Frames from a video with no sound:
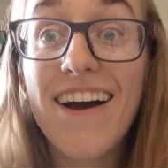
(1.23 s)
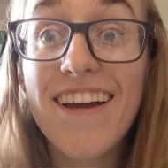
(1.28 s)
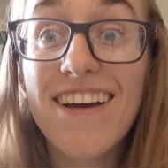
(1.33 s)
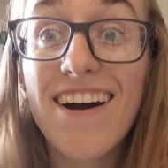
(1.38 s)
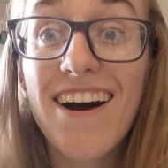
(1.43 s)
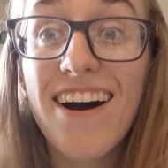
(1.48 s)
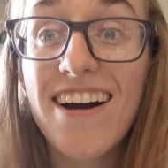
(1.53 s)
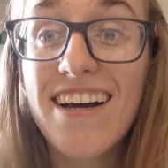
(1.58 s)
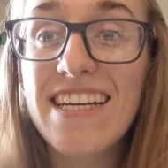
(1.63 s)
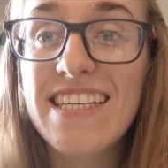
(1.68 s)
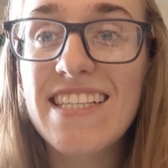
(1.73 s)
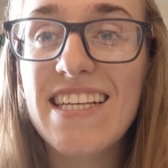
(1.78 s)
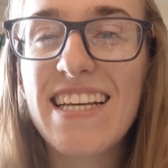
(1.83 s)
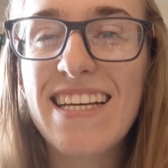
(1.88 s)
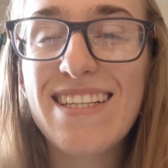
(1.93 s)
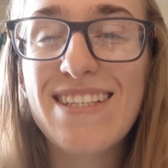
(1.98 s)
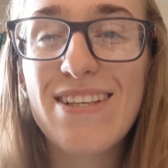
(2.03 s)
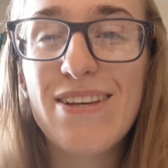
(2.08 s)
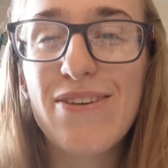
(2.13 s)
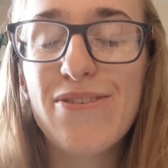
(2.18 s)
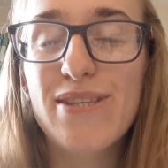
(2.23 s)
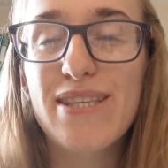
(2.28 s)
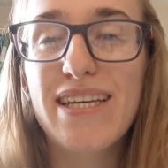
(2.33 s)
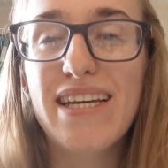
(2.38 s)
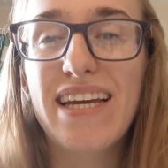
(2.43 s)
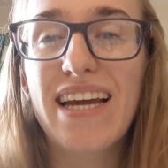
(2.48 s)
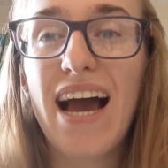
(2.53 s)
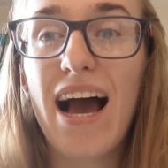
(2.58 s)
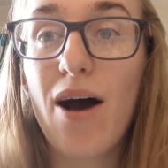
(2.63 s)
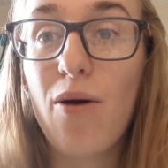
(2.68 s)
Hi guys, it's
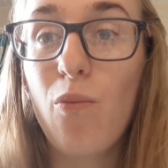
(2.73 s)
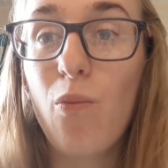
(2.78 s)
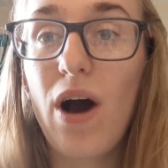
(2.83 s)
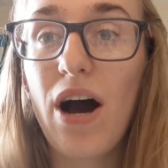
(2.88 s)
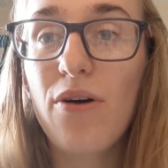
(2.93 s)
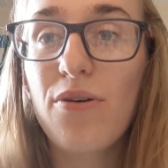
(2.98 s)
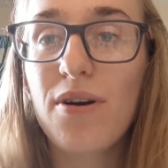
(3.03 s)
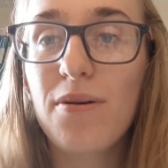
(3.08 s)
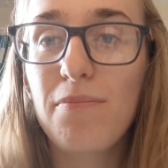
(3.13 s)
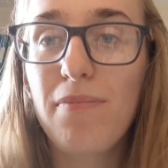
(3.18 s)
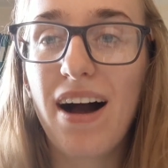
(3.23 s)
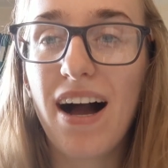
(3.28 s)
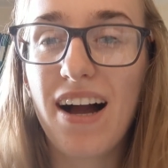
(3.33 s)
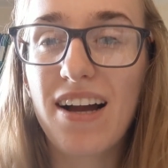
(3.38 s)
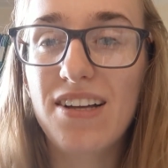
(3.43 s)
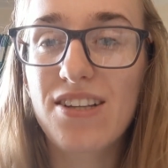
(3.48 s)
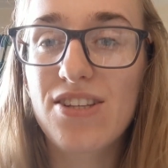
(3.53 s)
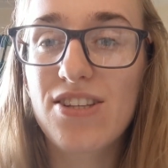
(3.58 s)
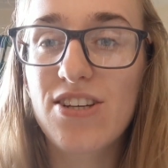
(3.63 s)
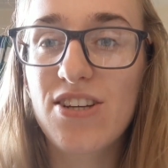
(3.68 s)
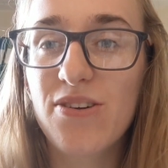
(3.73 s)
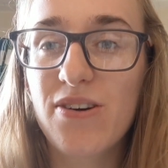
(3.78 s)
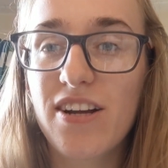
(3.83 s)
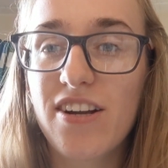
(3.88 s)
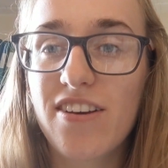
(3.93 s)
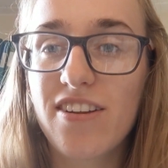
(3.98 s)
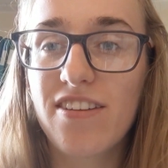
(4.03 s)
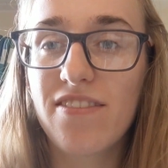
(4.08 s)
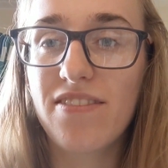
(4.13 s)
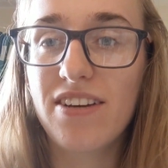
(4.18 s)
Lucy and welcome back to
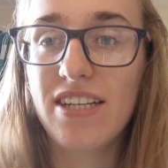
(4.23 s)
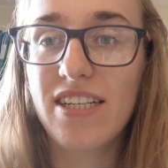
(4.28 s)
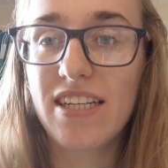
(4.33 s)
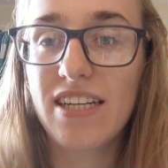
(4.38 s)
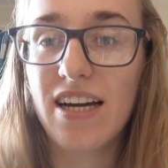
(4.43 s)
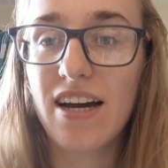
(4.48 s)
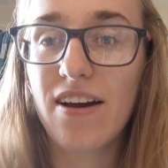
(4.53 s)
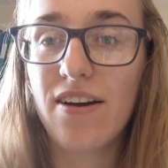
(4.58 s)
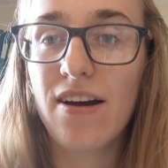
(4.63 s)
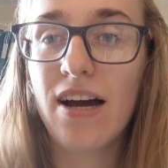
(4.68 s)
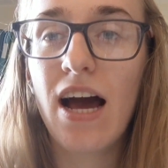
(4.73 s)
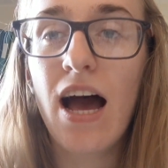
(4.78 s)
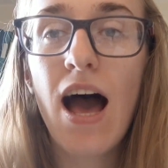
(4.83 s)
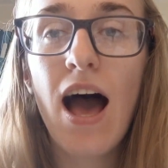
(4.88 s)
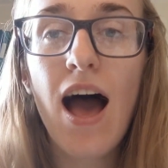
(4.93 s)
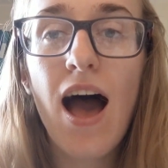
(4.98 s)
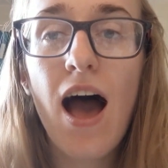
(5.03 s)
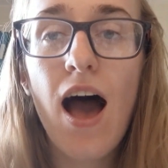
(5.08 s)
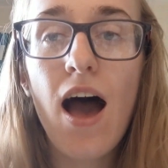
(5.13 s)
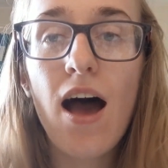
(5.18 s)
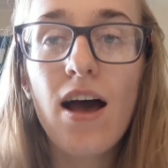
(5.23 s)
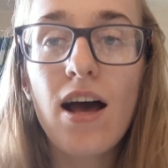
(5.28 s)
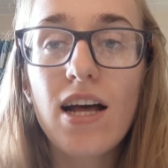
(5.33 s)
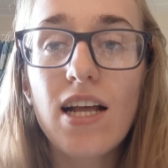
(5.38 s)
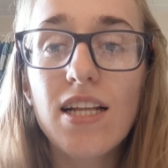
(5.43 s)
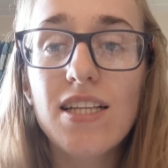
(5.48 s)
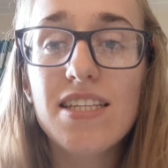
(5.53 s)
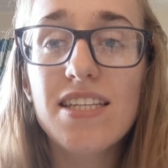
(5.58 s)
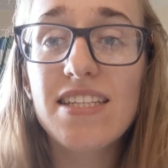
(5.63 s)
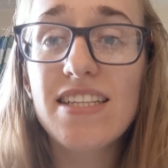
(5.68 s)
another video.
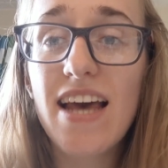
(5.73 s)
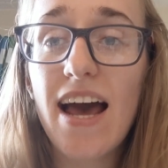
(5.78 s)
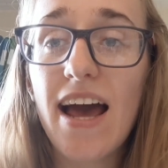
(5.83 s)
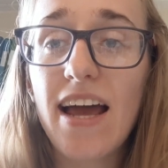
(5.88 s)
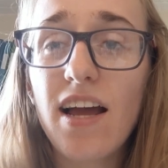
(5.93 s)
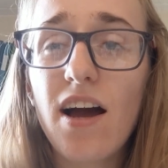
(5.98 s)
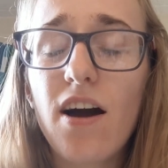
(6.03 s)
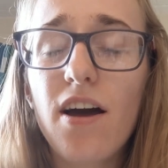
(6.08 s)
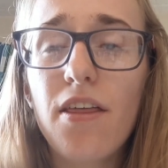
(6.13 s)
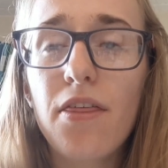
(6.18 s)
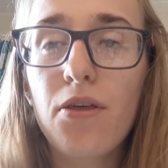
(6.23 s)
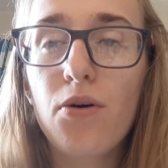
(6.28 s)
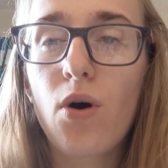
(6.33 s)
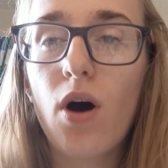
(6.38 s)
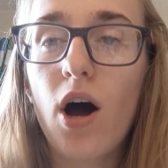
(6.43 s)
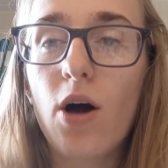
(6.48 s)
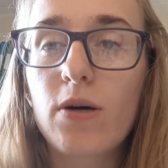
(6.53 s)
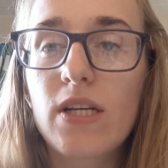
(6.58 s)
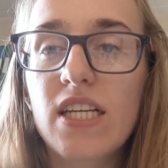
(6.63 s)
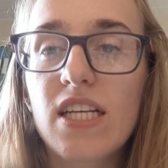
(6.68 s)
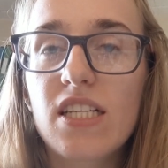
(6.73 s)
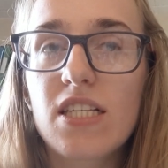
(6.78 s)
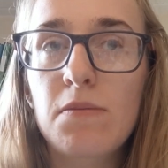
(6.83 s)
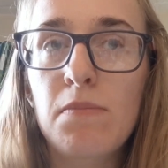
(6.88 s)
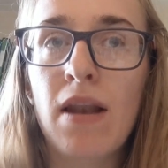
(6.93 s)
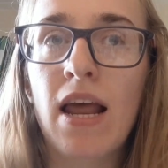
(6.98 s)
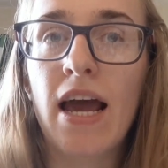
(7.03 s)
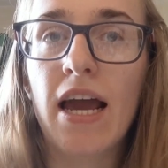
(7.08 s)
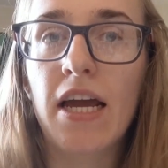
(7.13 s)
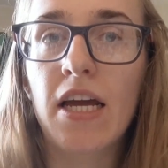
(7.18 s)
Today I thought I would
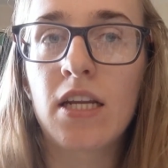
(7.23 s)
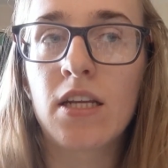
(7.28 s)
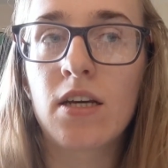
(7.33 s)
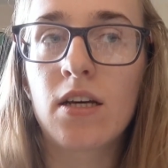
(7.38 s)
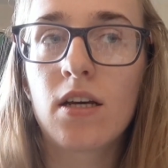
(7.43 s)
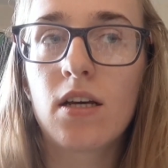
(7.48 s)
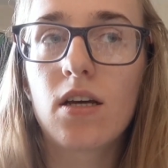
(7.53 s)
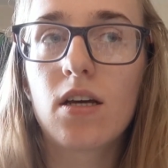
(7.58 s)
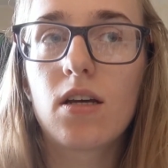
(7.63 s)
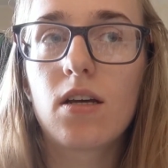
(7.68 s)
explain